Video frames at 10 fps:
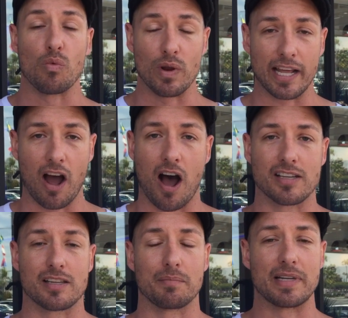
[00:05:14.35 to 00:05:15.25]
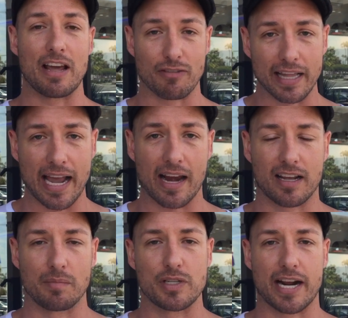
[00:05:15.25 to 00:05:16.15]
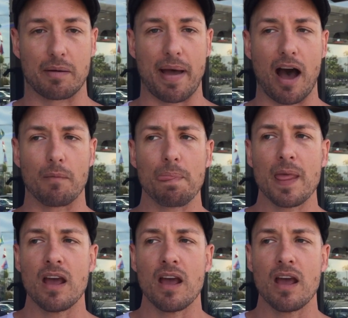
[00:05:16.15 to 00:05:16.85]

Really awesome. Definitely got to come check them out.